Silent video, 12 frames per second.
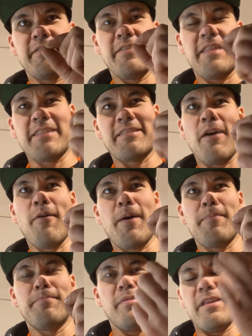That's how
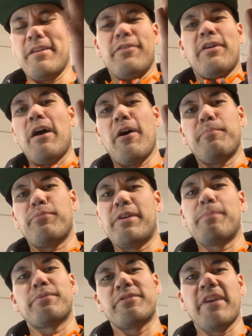how I'm
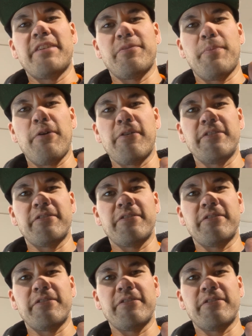pretty precise about it, is